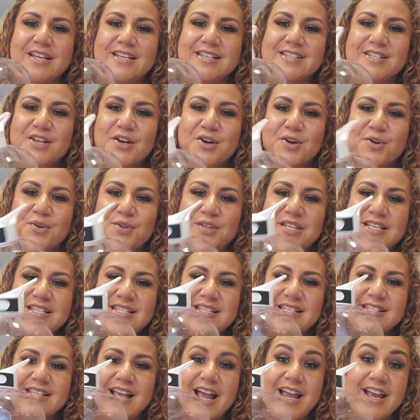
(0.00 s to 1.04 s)
So
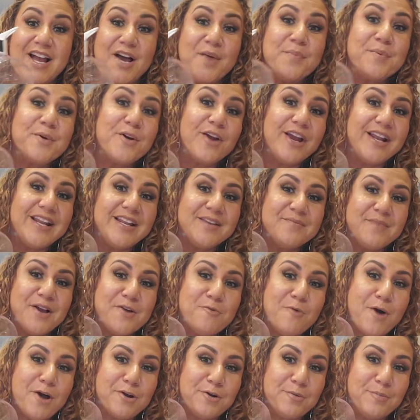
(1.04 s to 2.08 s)
I upgraded my
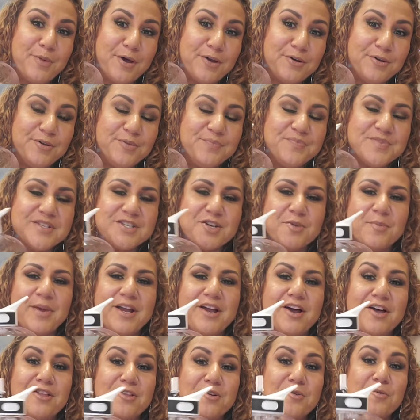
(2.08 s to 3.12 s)
water bottle. So my
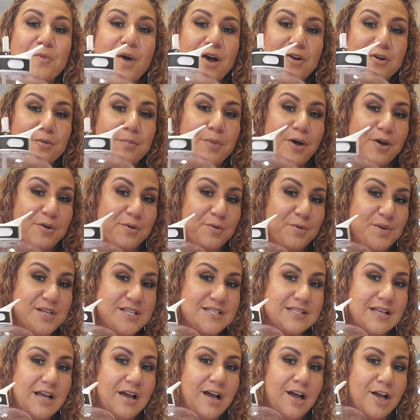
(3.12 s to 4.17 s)
other water bottle
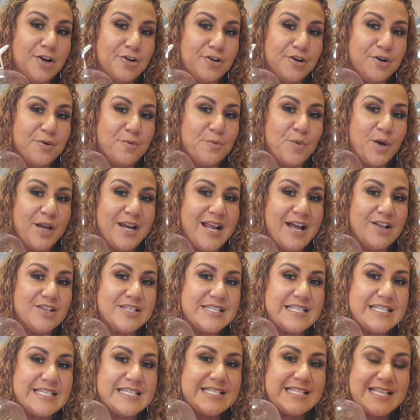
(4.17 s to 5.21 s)
was 101
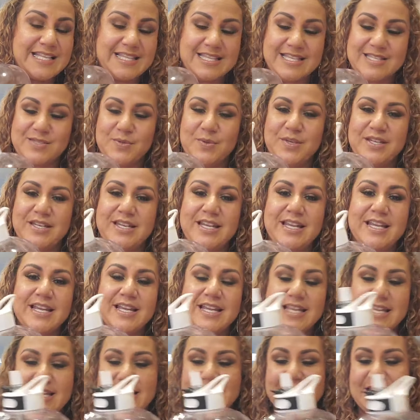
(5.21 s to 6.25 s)
ounces, and this one
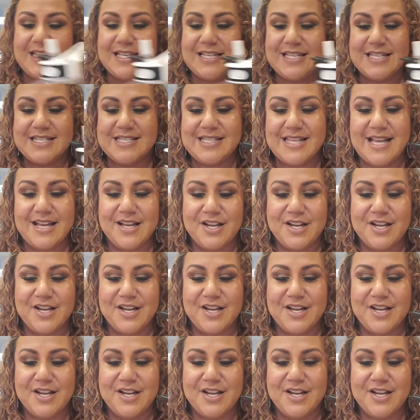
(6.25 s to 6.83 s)
is